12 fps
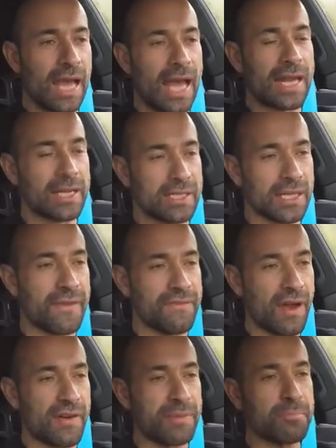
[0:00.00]
and a
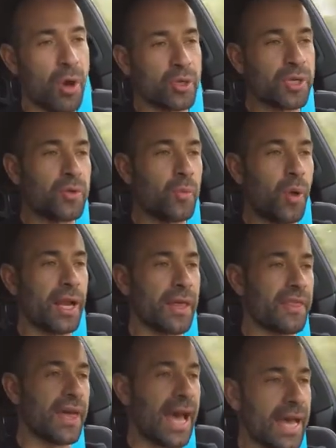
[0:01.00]
very modern one
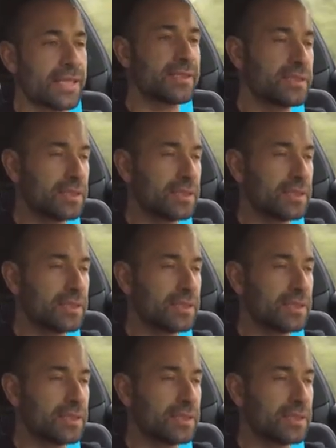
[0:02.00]
at that.